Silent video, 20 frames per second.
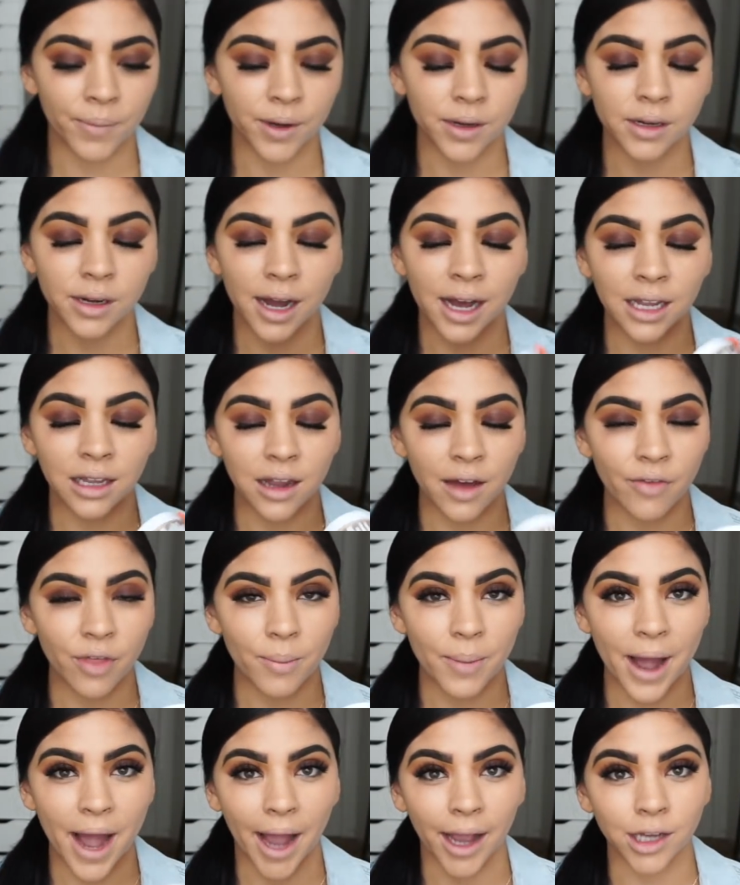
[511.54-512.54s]
but I love the
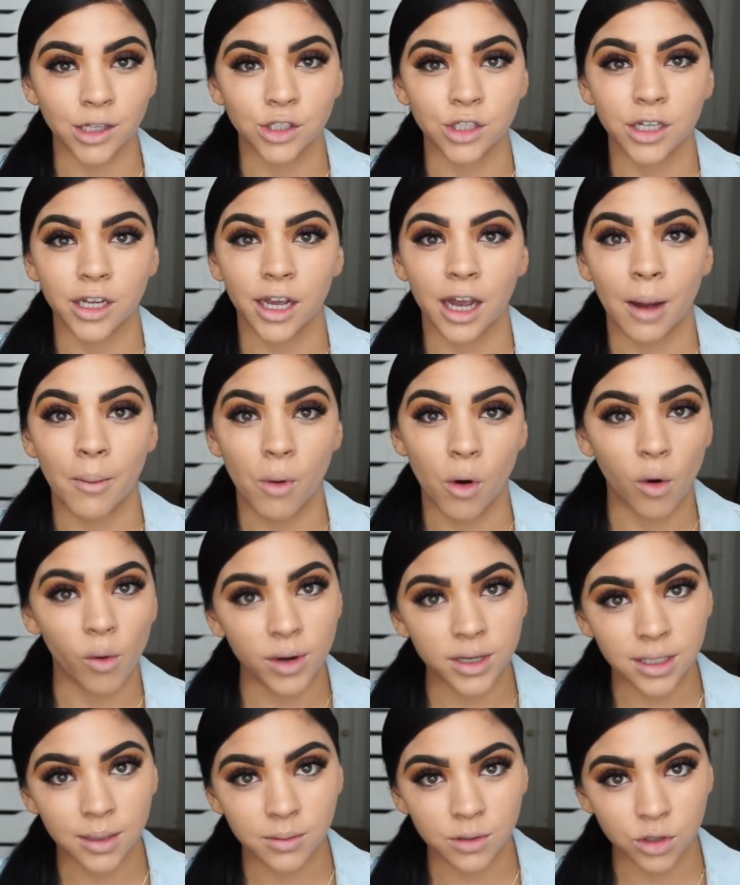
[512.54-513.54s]
packaging. I'm
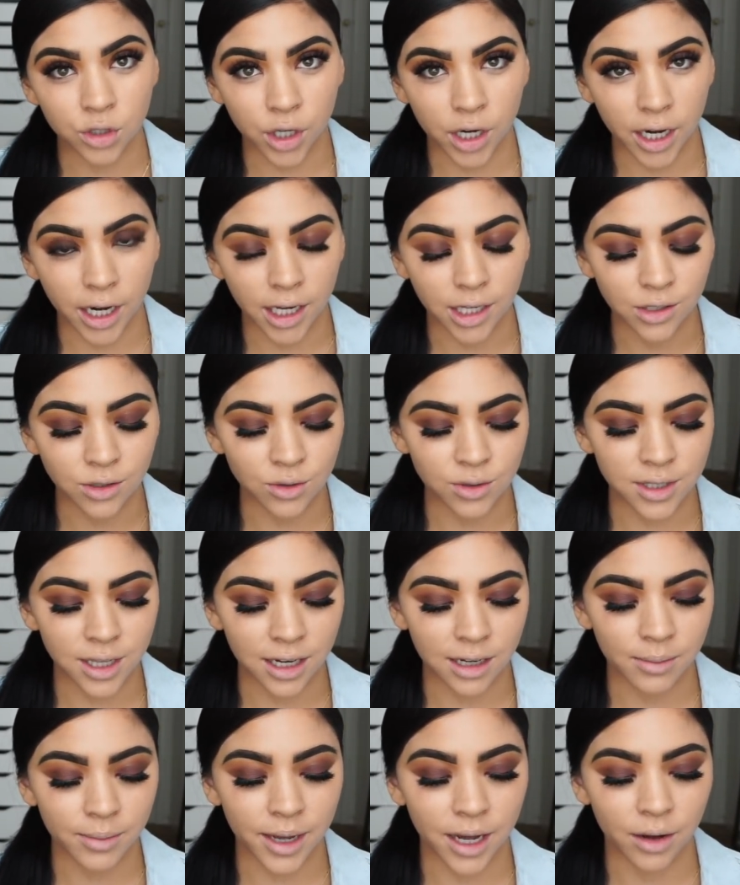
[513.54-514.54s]
always up to trying new
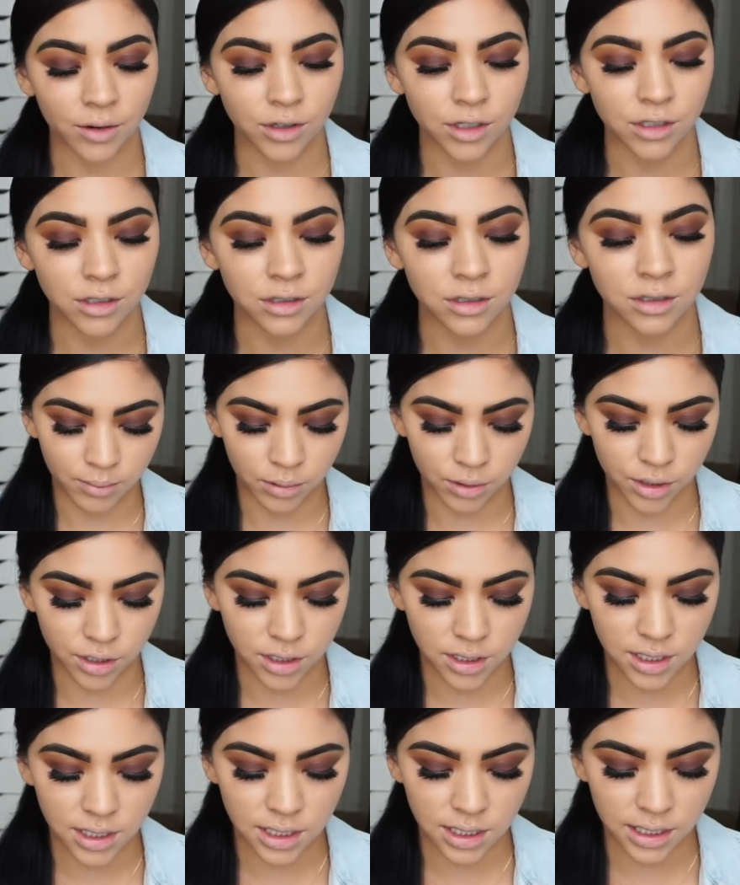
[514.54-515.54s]
setting powders.
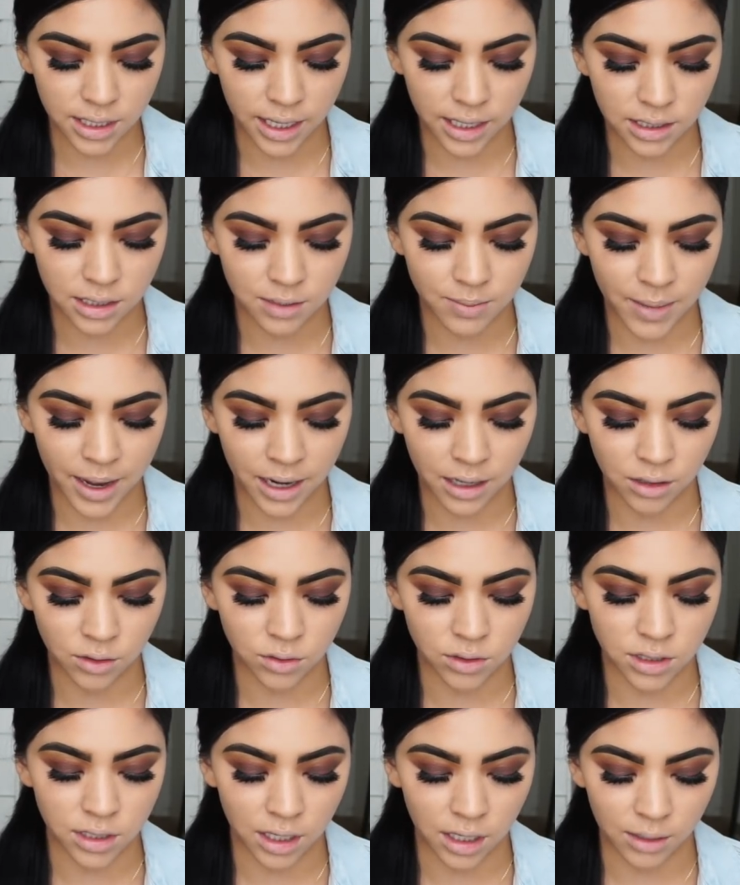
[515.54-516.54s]
Blurs and Sets Matte
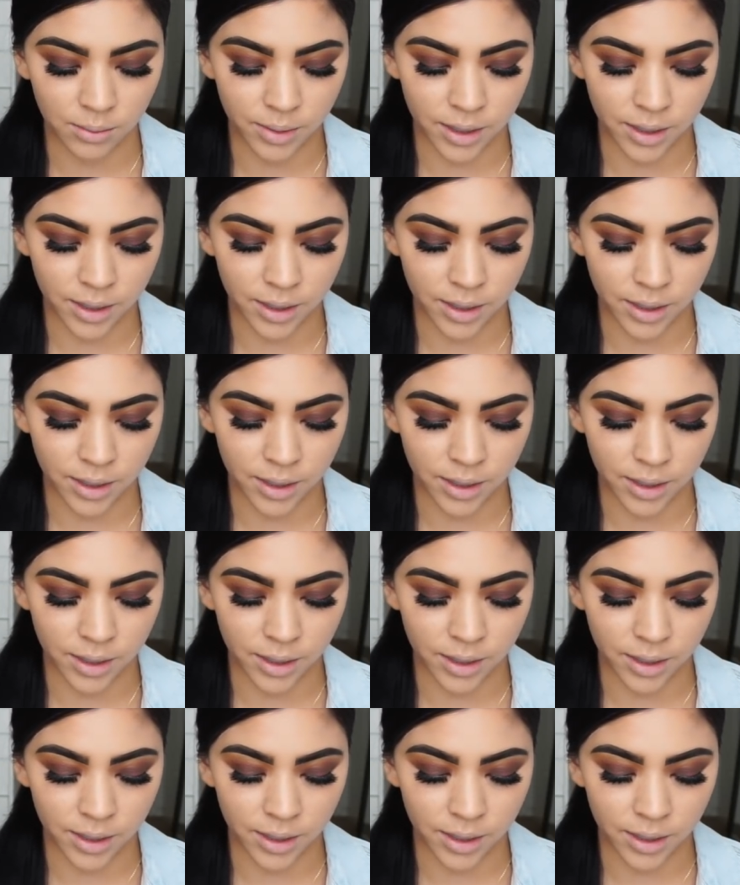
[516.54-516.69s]
Loose Setting